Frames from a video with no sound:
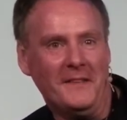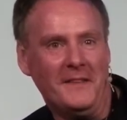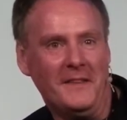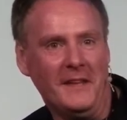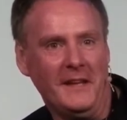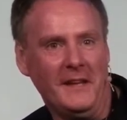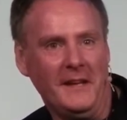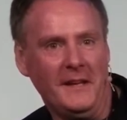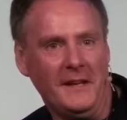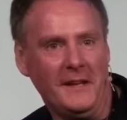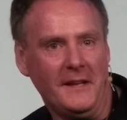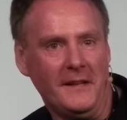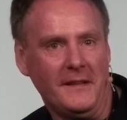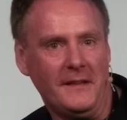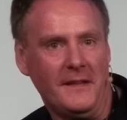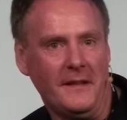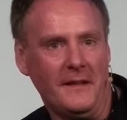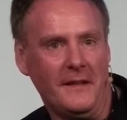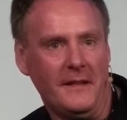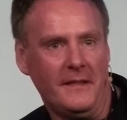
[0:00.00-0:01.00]

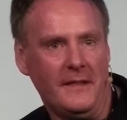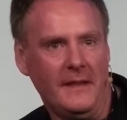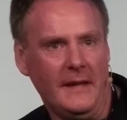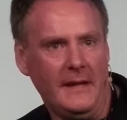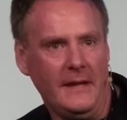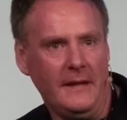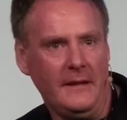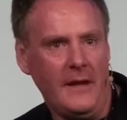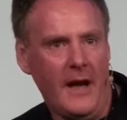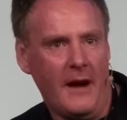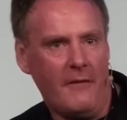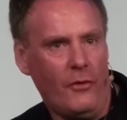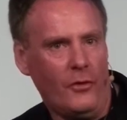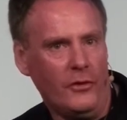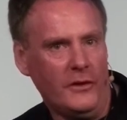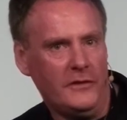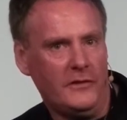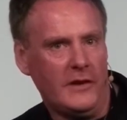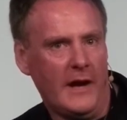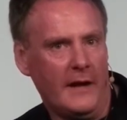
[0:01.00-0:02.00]
you have
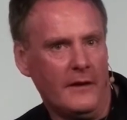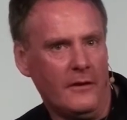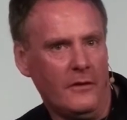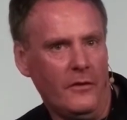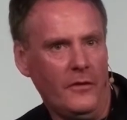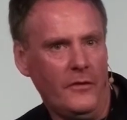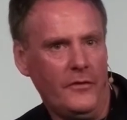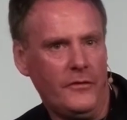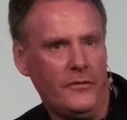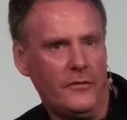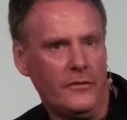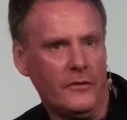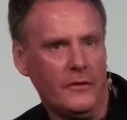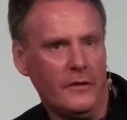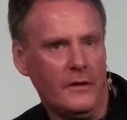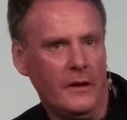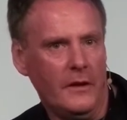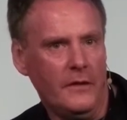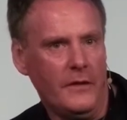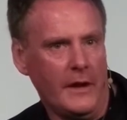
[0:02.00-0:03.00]
all the channels
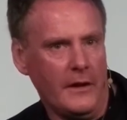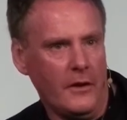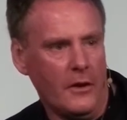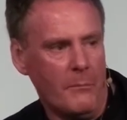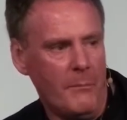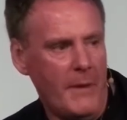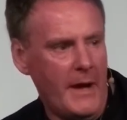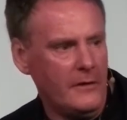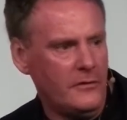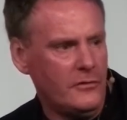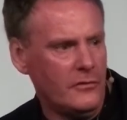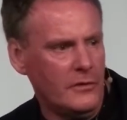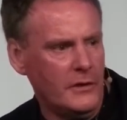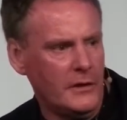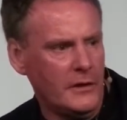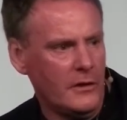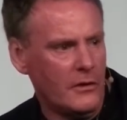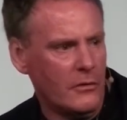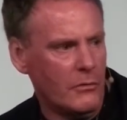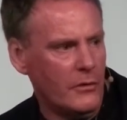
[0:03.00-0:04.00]
that you're
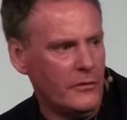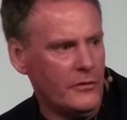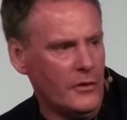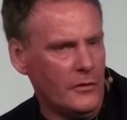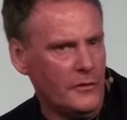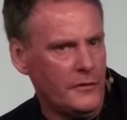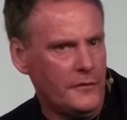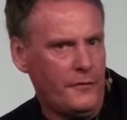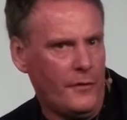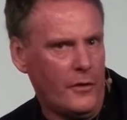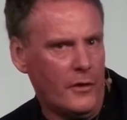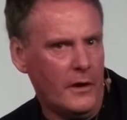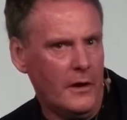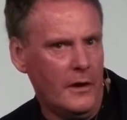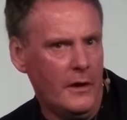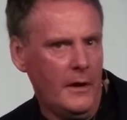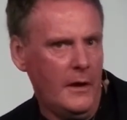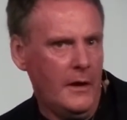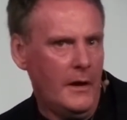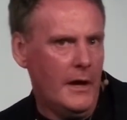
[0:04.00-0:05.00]
measuring your results
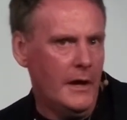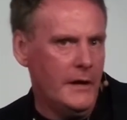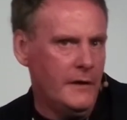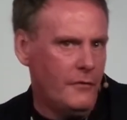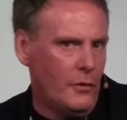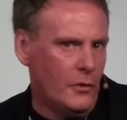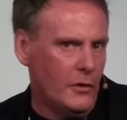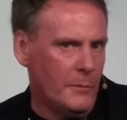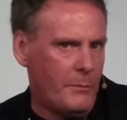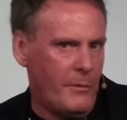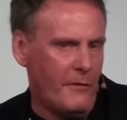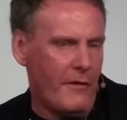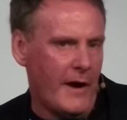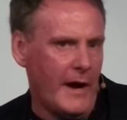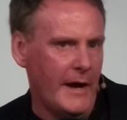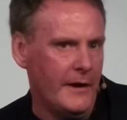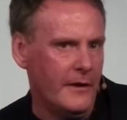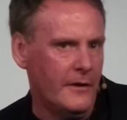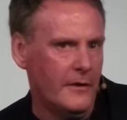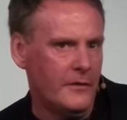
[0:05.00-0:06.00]
for, and you've all the
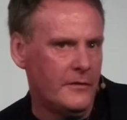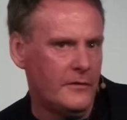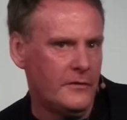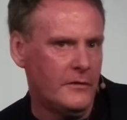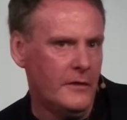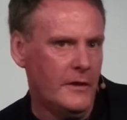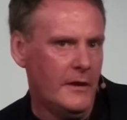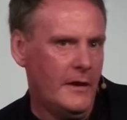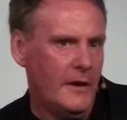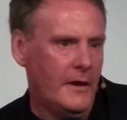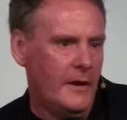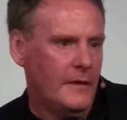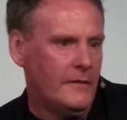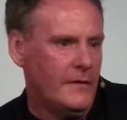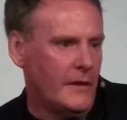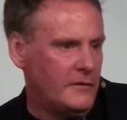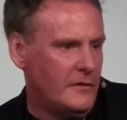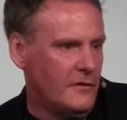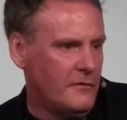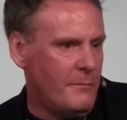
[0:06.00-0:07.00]
providers
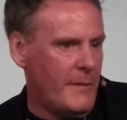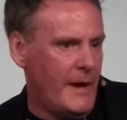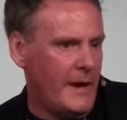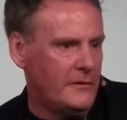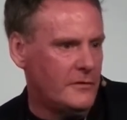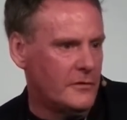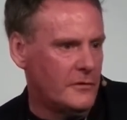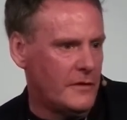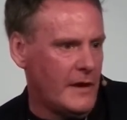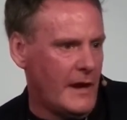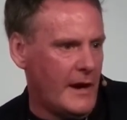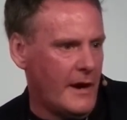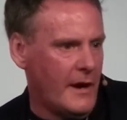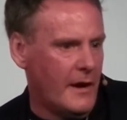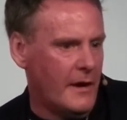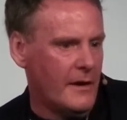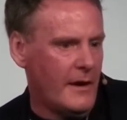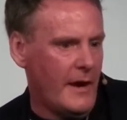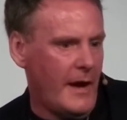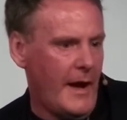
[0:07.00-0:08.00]
that you've measured
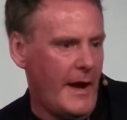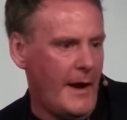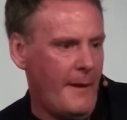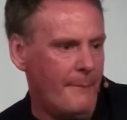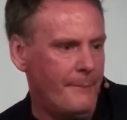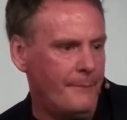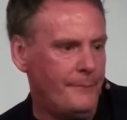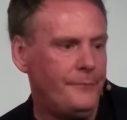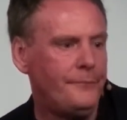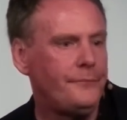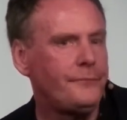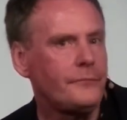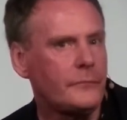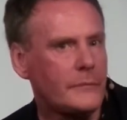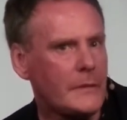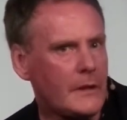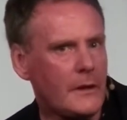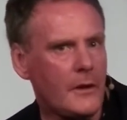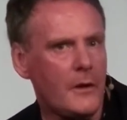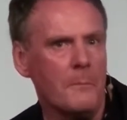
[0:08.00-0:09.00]
their
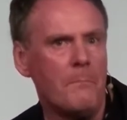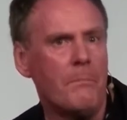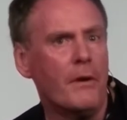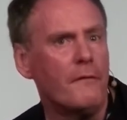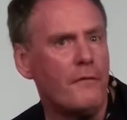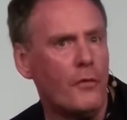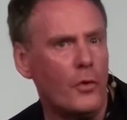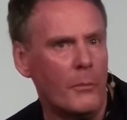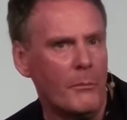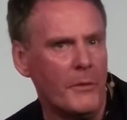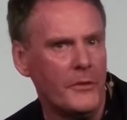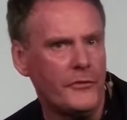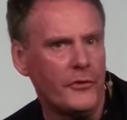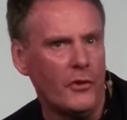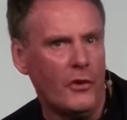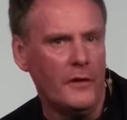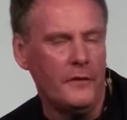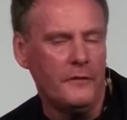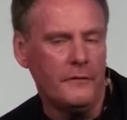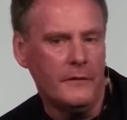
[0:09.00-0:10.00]
performance
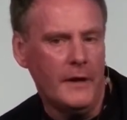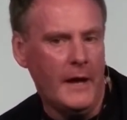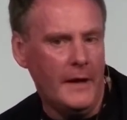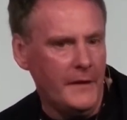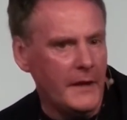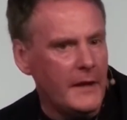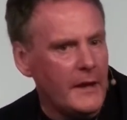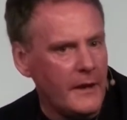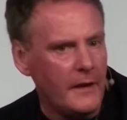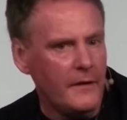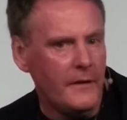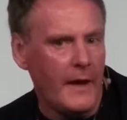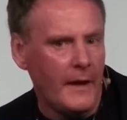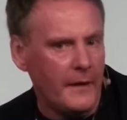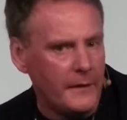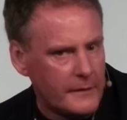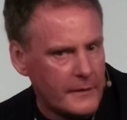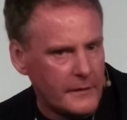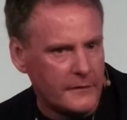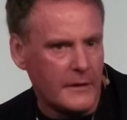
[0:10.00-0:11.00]
on. And the data
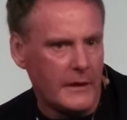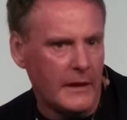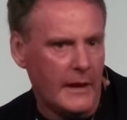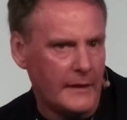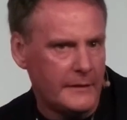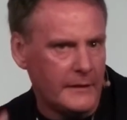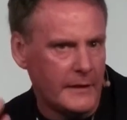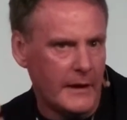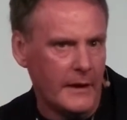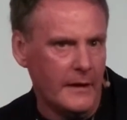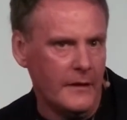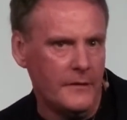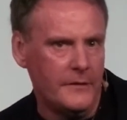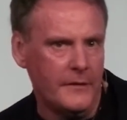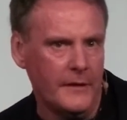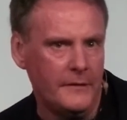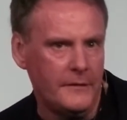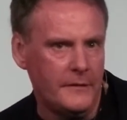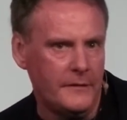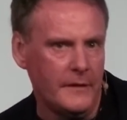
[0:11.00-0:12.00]
then gets collected in and
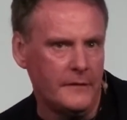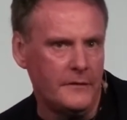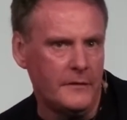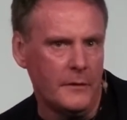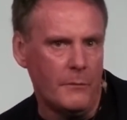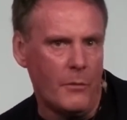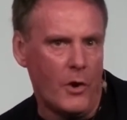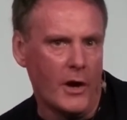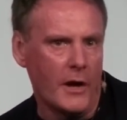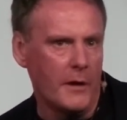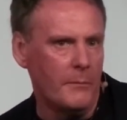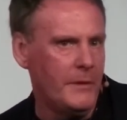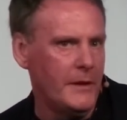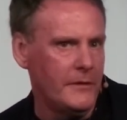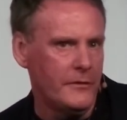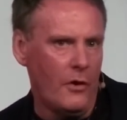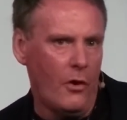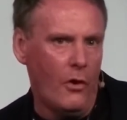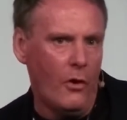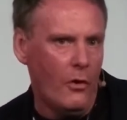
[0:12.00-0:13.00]
sits in a
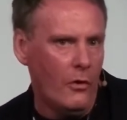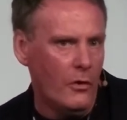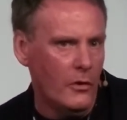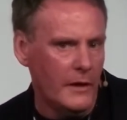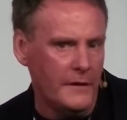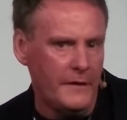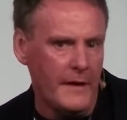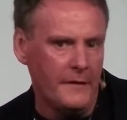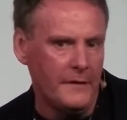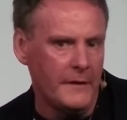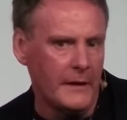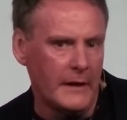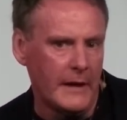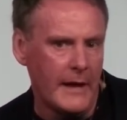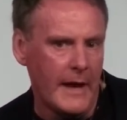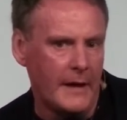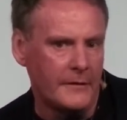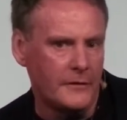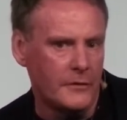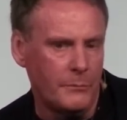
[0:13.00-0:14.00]
marketplace, all identically
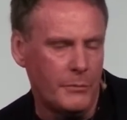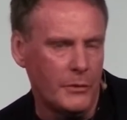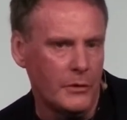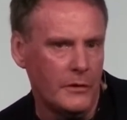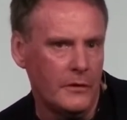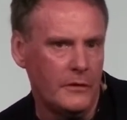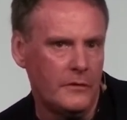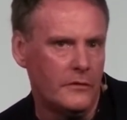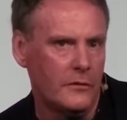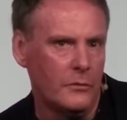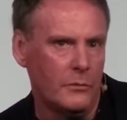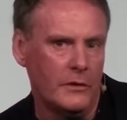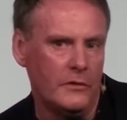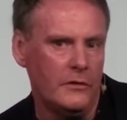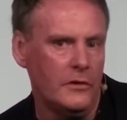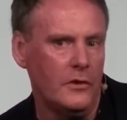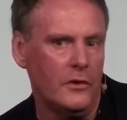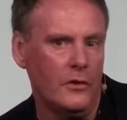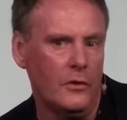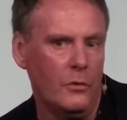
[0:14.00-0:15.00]
attributed, so that
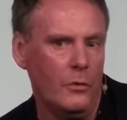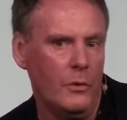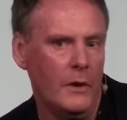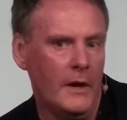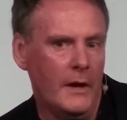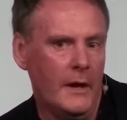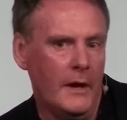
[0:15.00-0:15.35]
you know